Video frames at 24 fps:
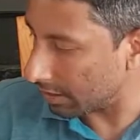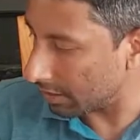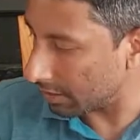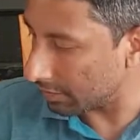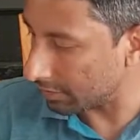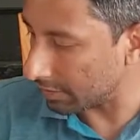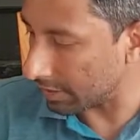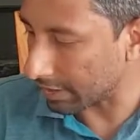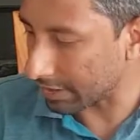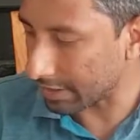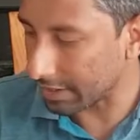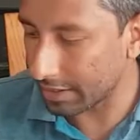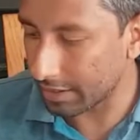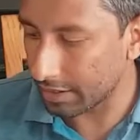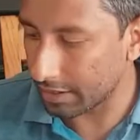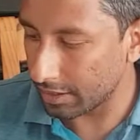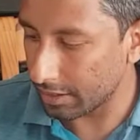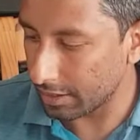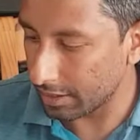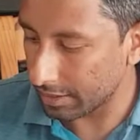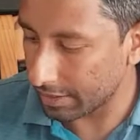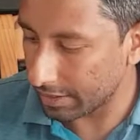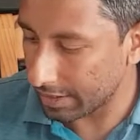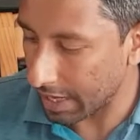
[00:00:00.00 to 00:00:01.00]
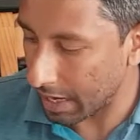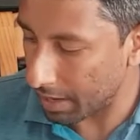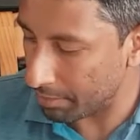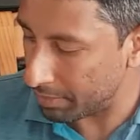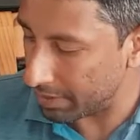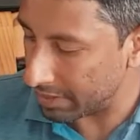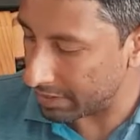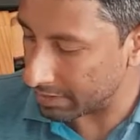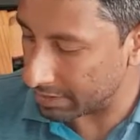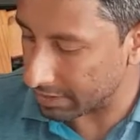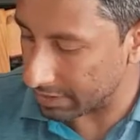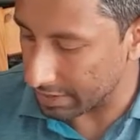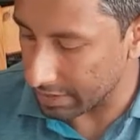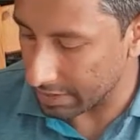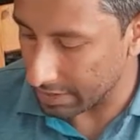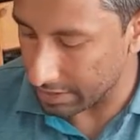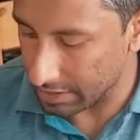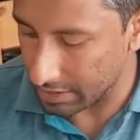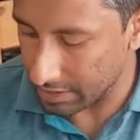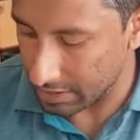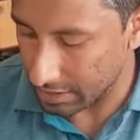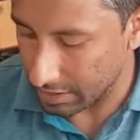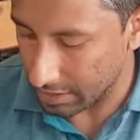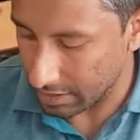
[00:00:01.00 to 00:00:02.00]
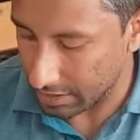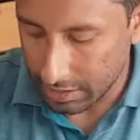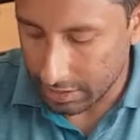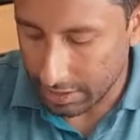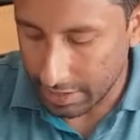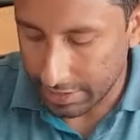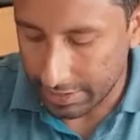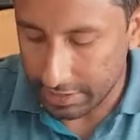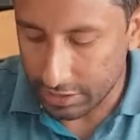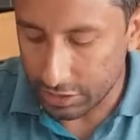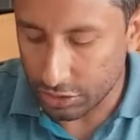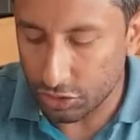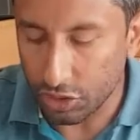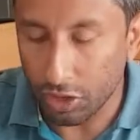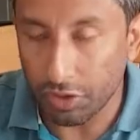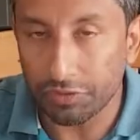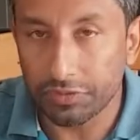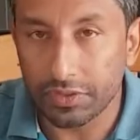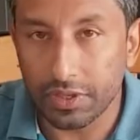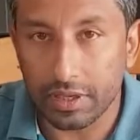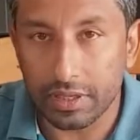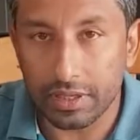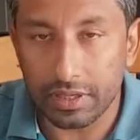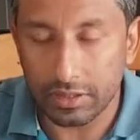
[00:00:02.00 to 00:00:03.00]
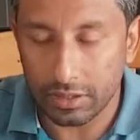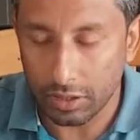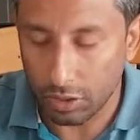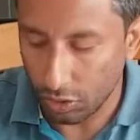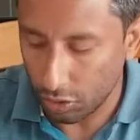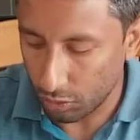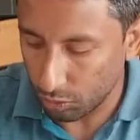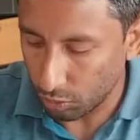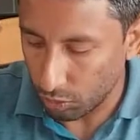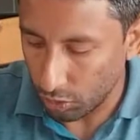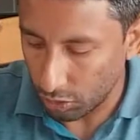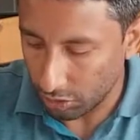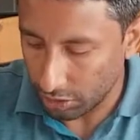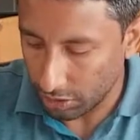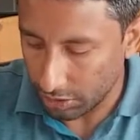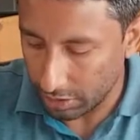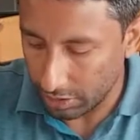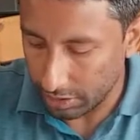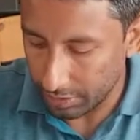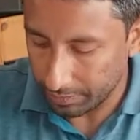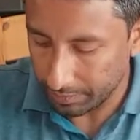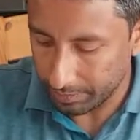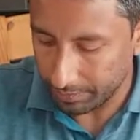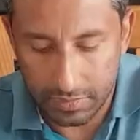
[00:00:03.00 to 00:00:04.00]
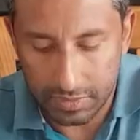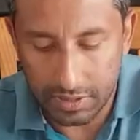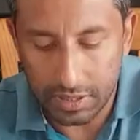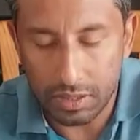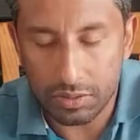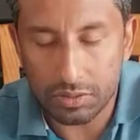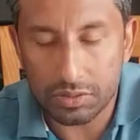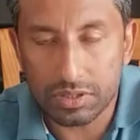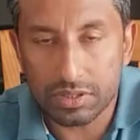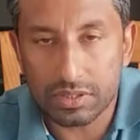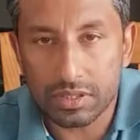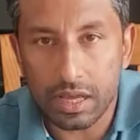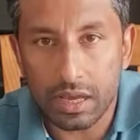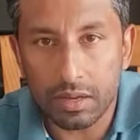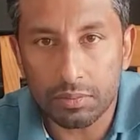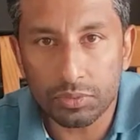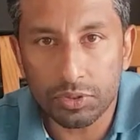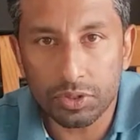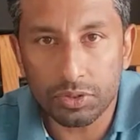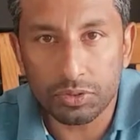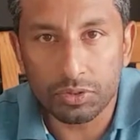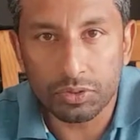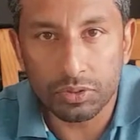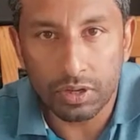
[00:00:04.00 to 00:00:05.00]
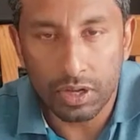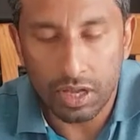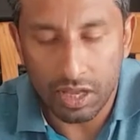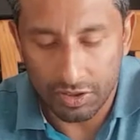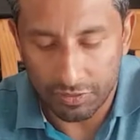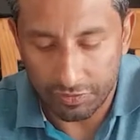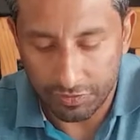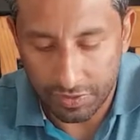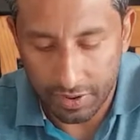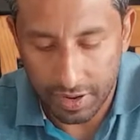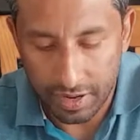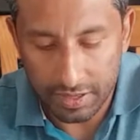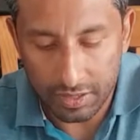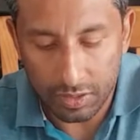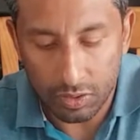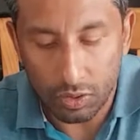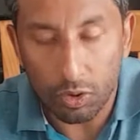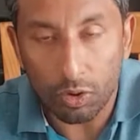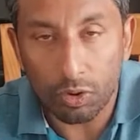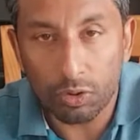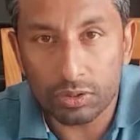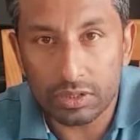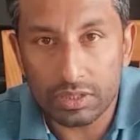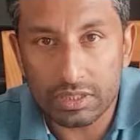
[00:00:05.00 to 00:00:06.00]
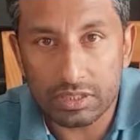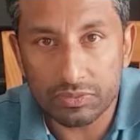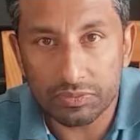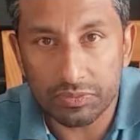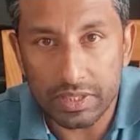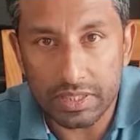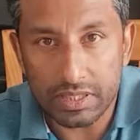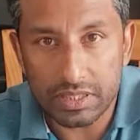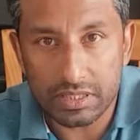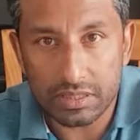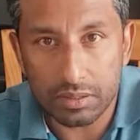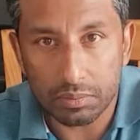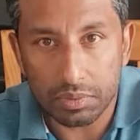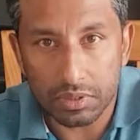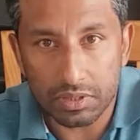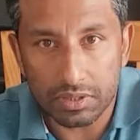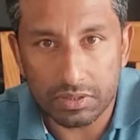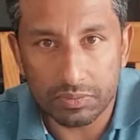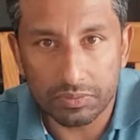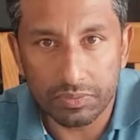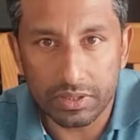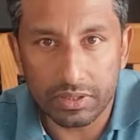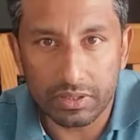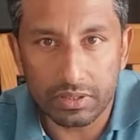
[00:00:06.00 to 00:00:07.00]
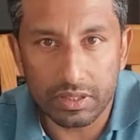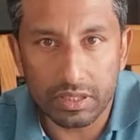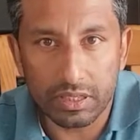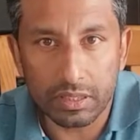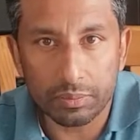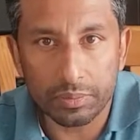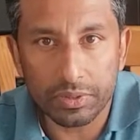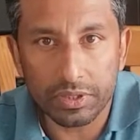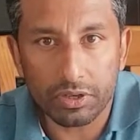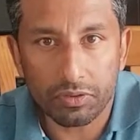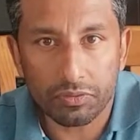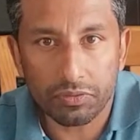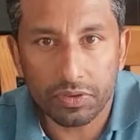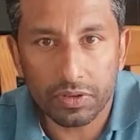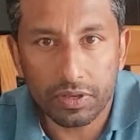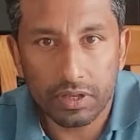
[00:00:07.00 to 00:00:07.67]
the cabbage is getting softer in the hot water. Now it's time to fry all these vegetables with a little bit of